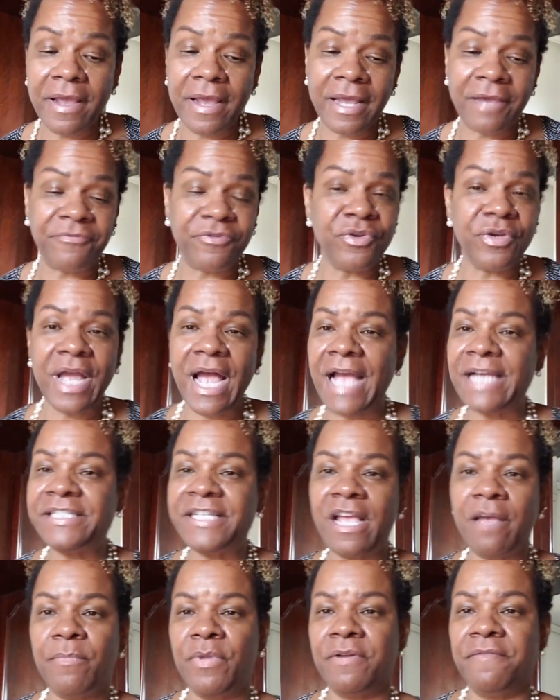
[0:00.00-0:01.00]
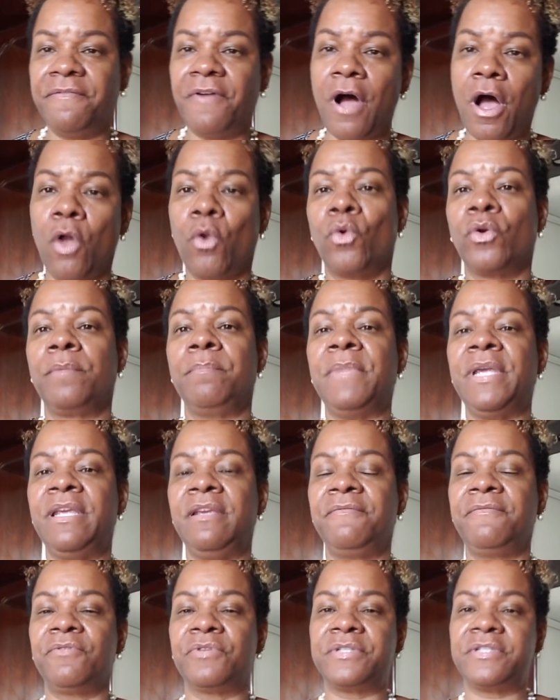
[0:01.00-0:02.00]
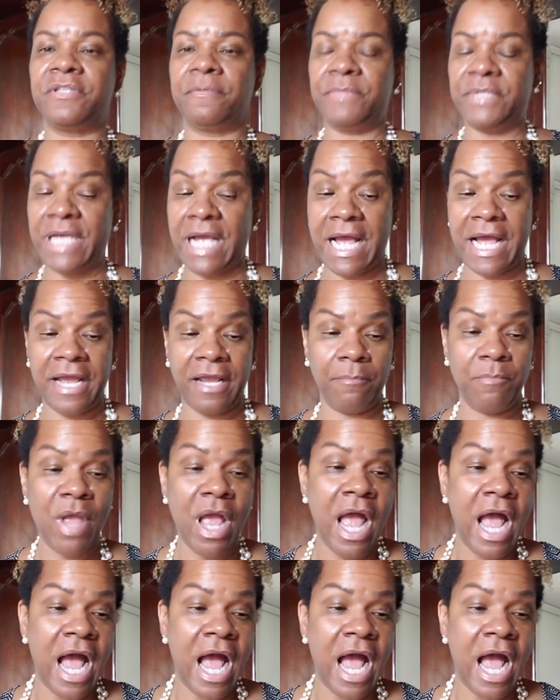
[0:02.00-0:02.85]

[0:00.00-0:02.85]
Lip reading: if you guys have been following me for some time,